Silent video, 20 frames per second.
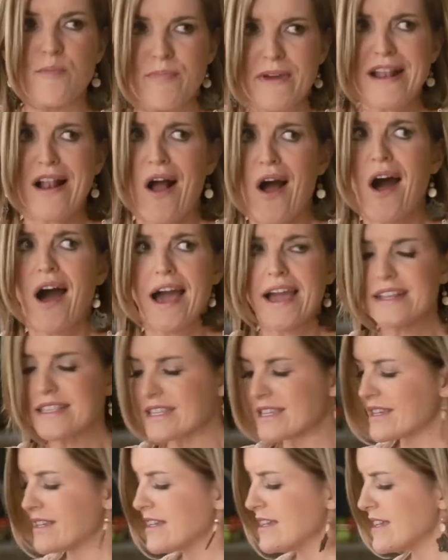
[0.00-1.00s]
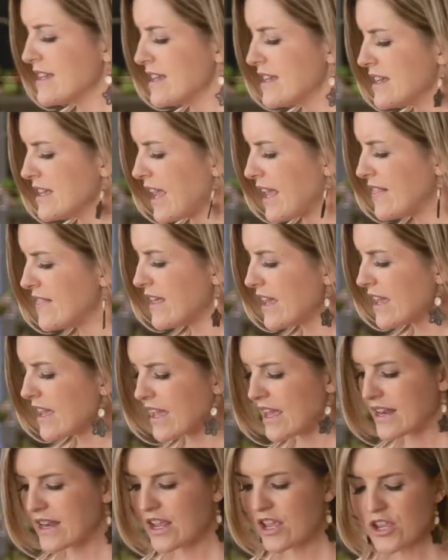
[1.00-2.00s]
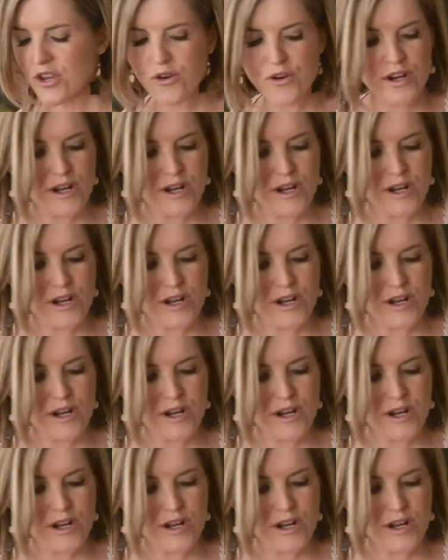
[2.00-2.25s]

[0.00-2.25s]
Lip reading: but hot. And then you're